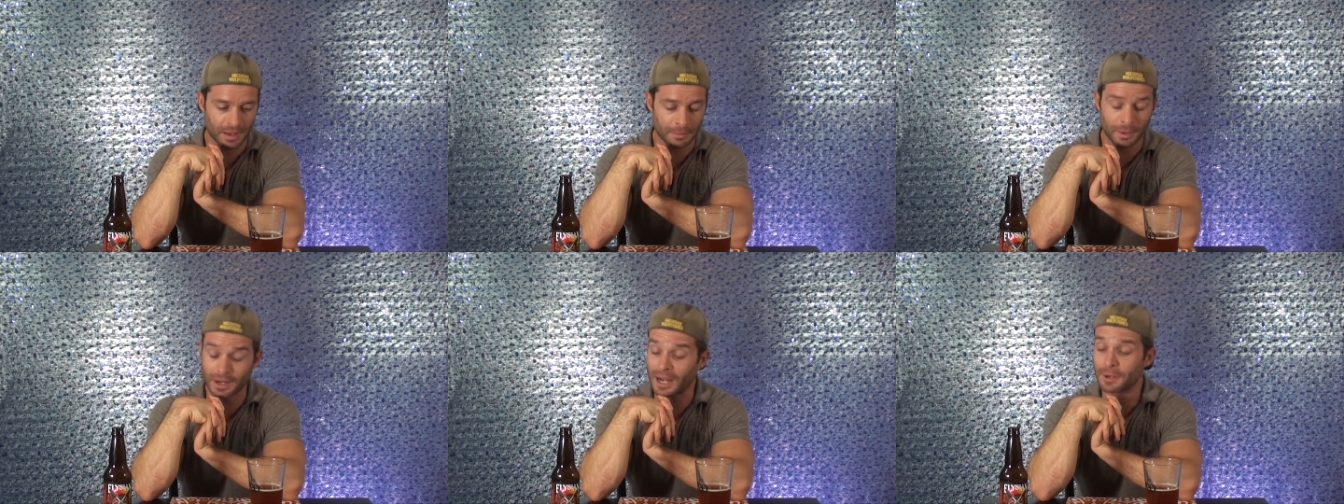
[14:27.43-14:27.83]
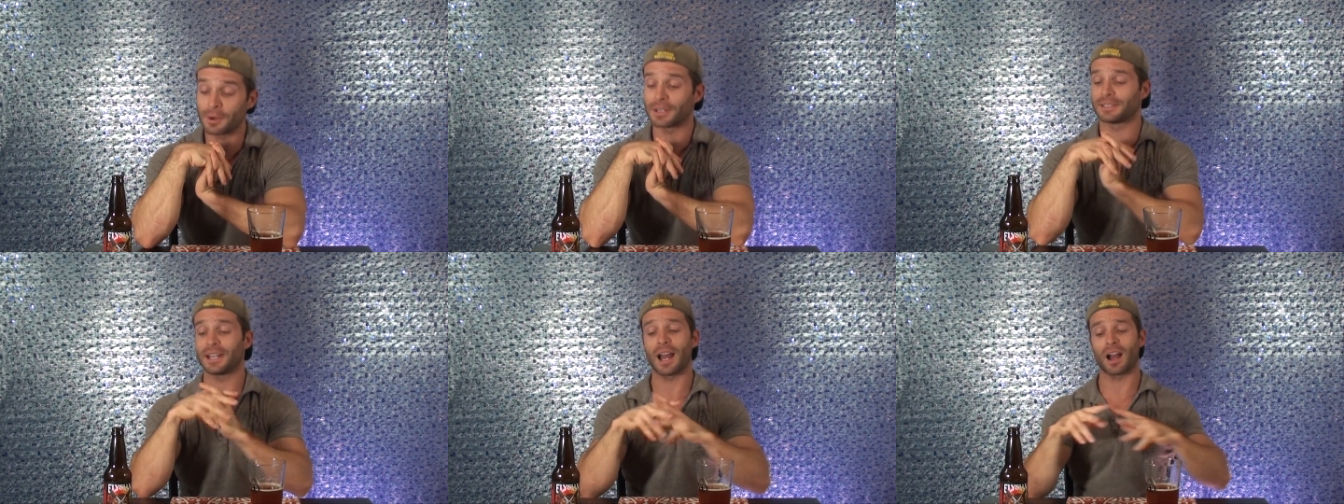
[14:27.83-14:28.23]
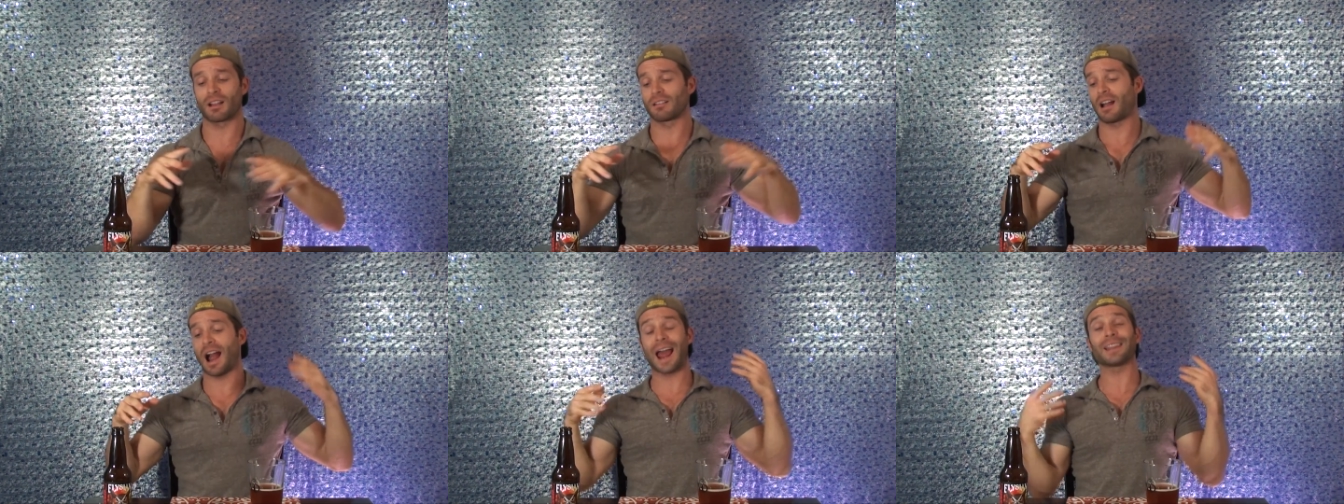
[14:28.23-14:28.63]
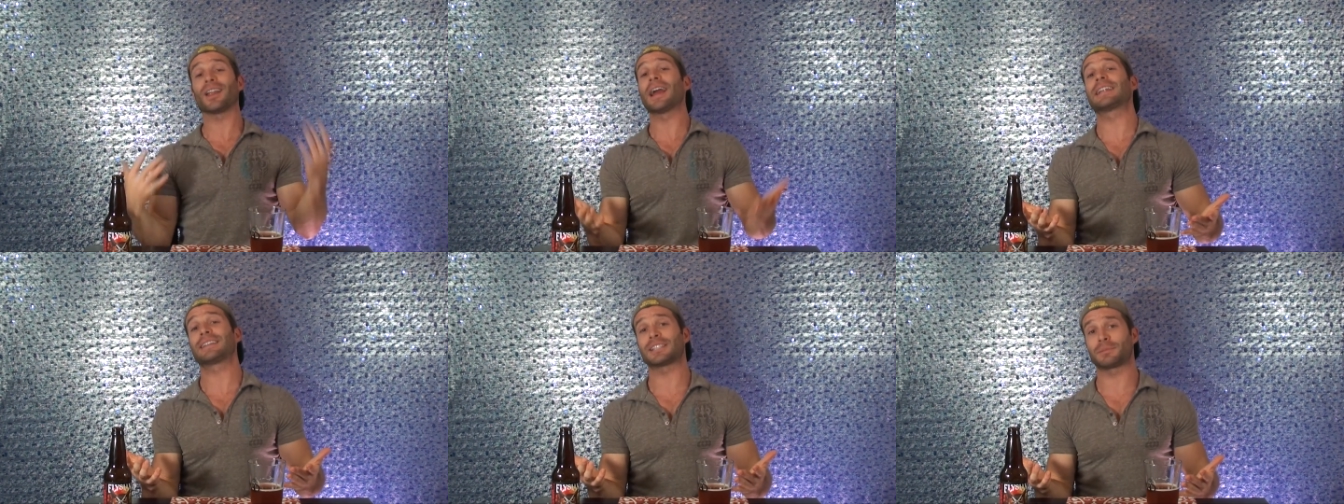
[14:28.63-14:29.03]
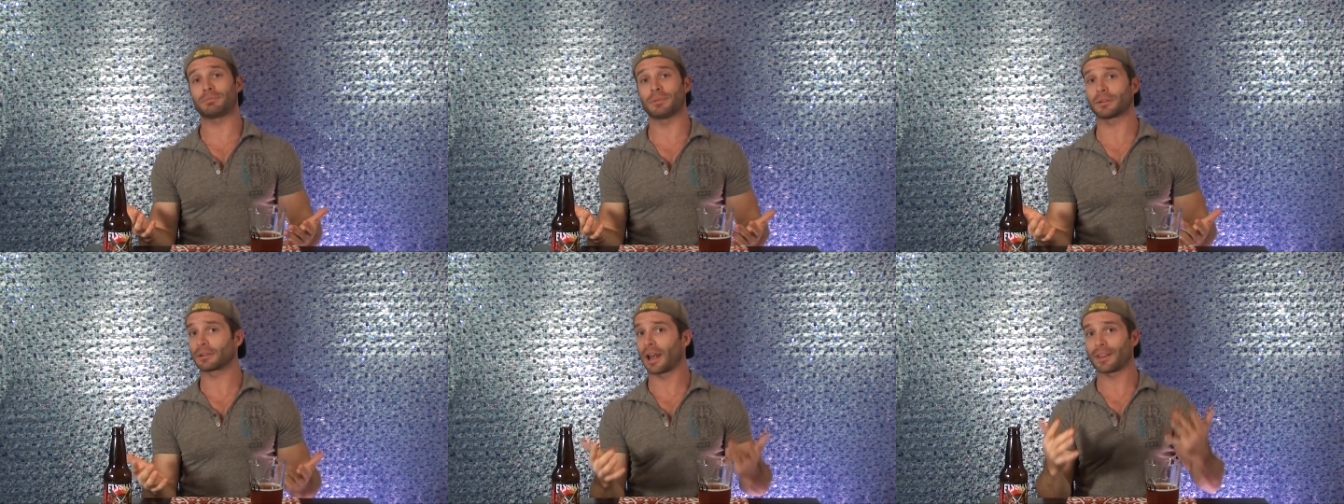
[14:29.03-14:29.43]
But anyways, yeah, I like this
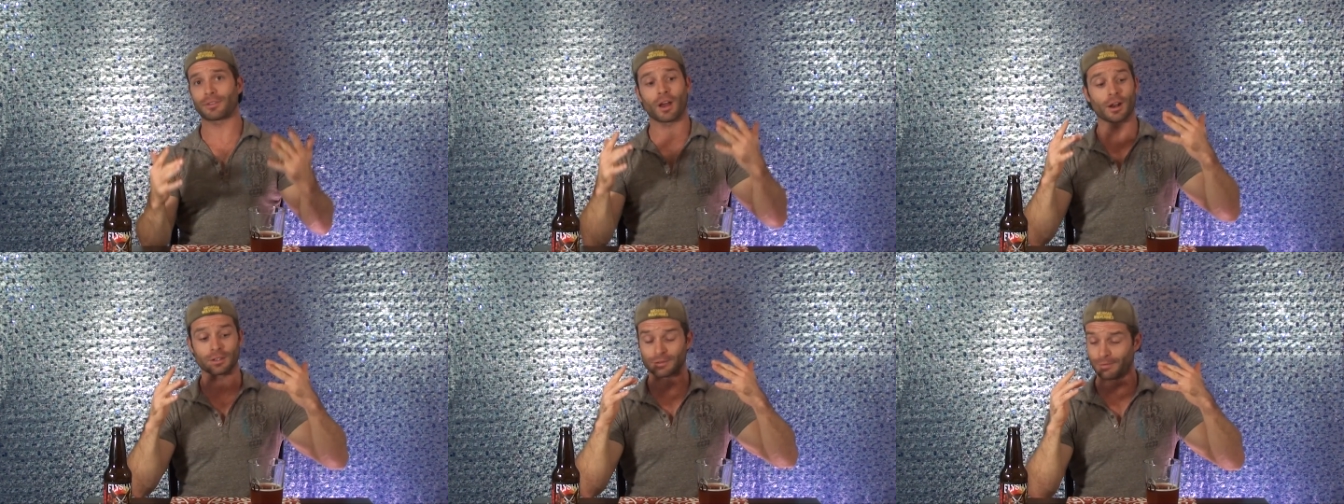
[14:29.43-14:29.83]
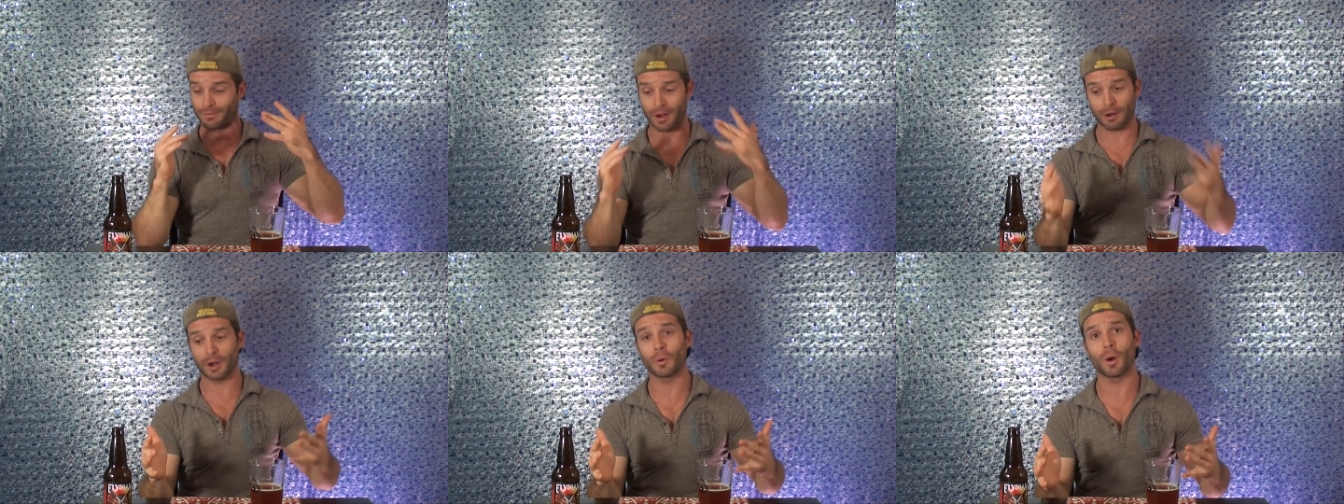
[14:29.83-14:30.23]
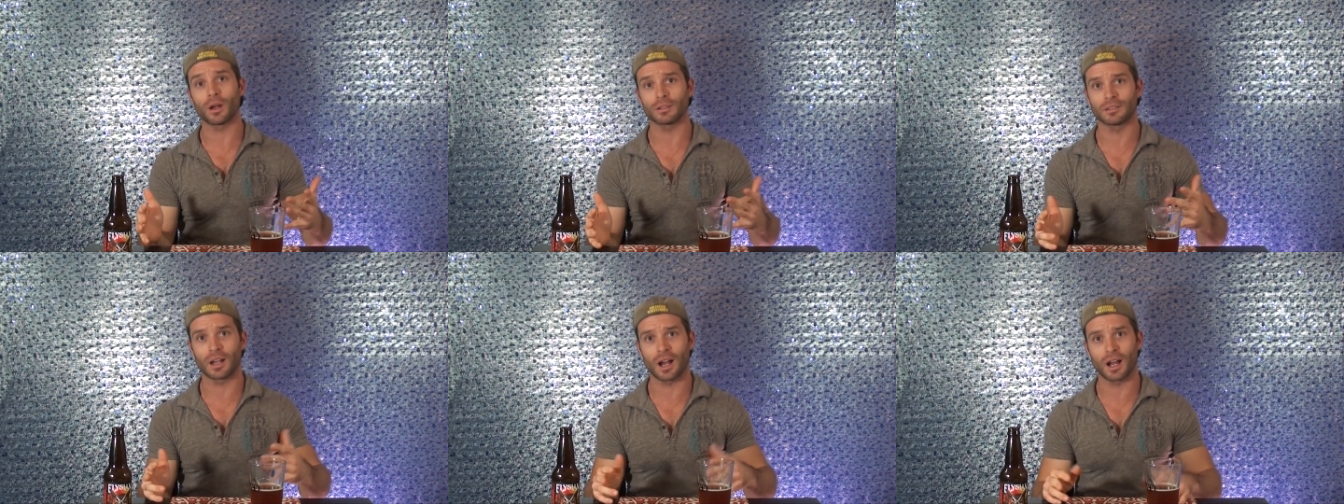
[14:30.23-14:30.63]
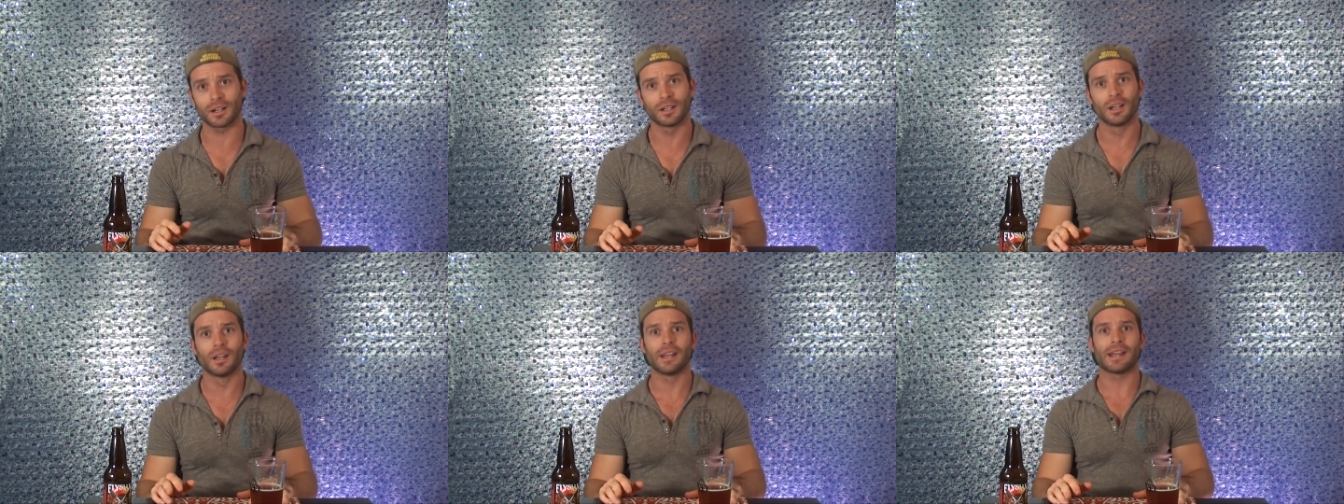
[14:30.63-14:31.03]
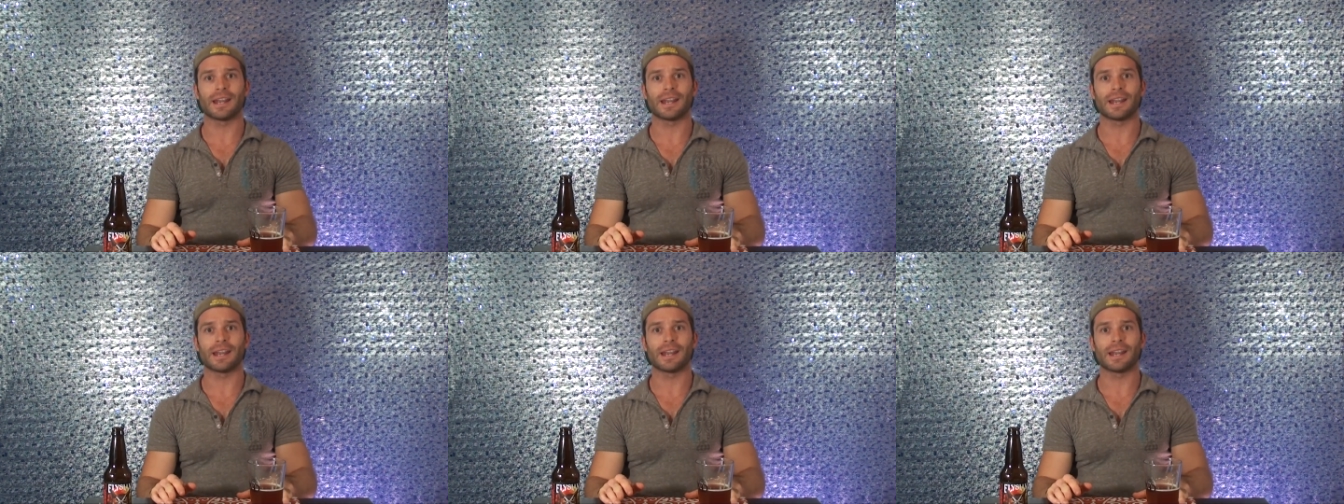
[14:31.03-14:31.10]
beer. I thought it was very well done.